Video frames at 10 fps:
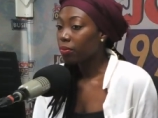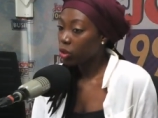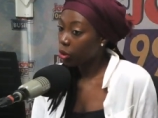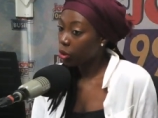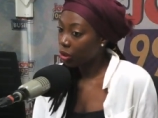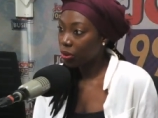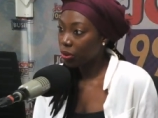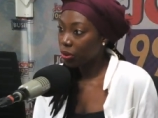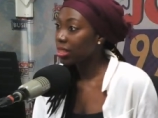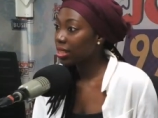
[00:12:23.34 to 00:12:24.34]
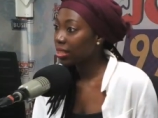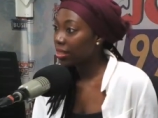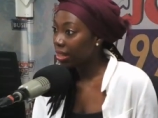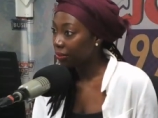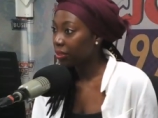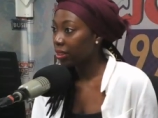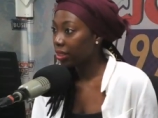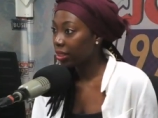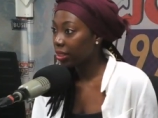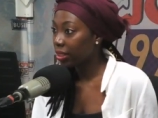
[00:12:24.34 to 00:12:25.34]
So curiosity is
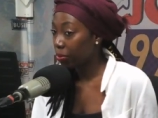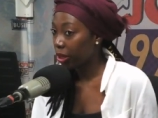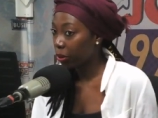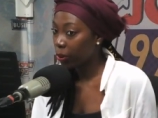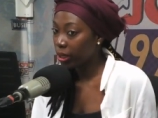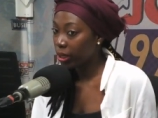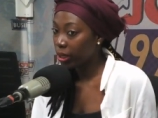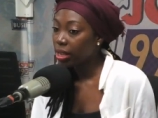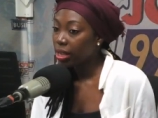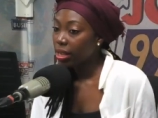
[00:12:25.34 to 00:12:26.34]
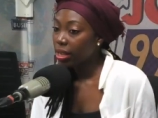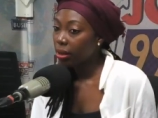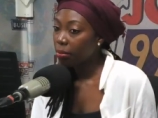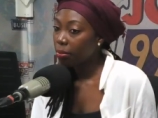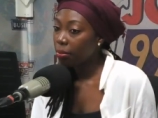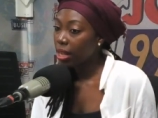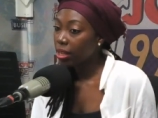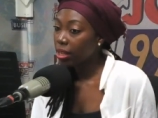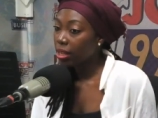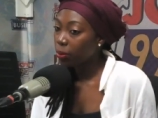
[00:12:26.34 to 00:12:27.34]
definitely a big one. Mm-hmm. Um,
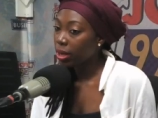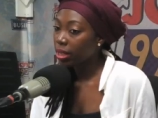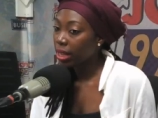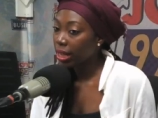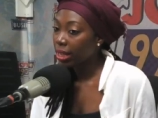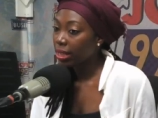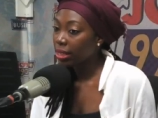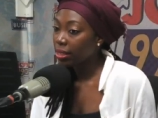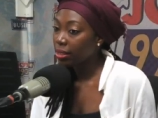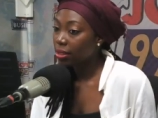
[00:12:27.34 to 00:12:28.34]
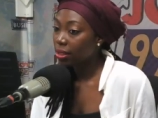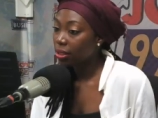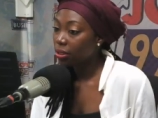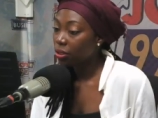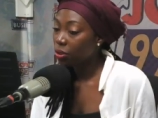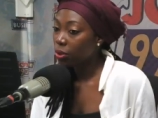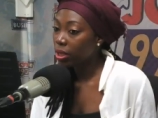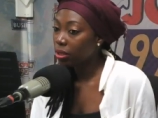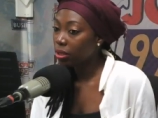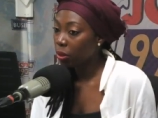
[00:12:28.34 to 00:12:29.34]
another one is you
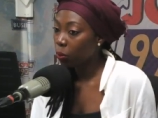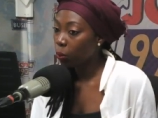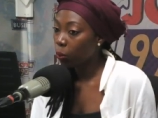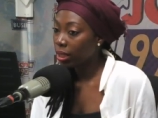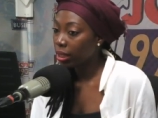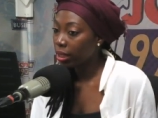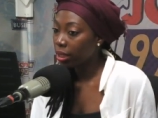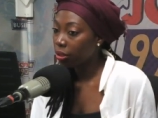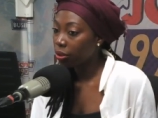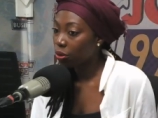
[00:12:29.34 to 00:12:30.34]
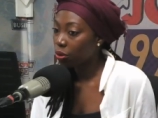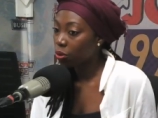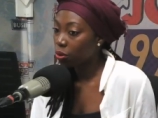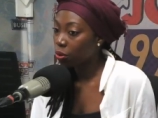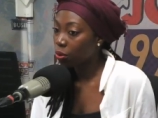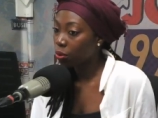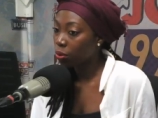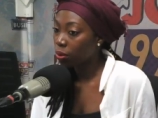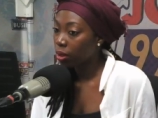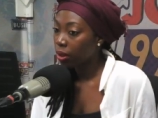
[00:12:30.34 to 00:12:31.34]
need to be willing
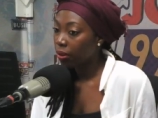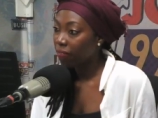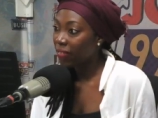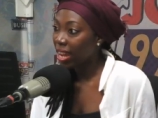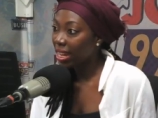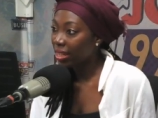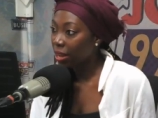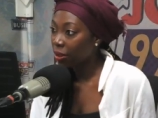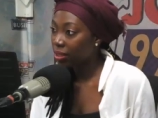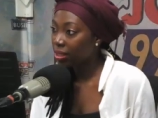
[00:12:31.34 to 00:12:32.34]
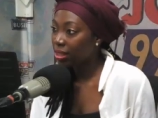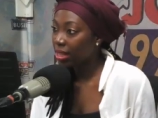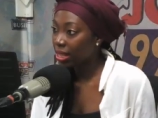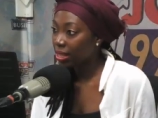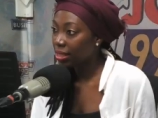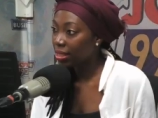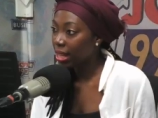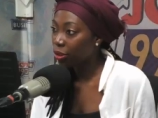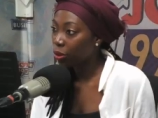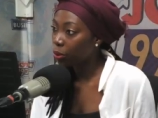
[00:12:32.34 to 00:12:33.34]
to find out the things
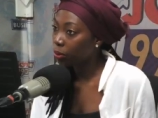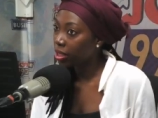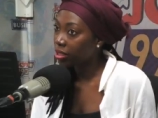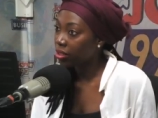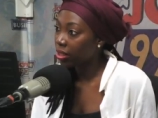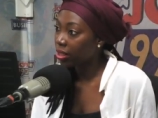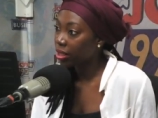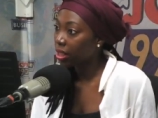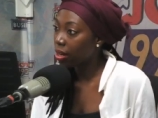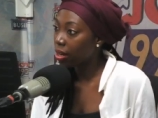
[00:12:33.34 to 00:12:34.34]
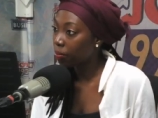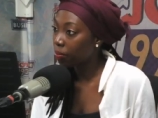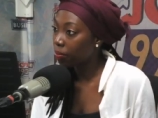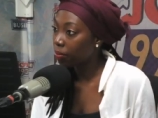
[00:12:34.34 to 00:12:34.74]
that don't necessarily come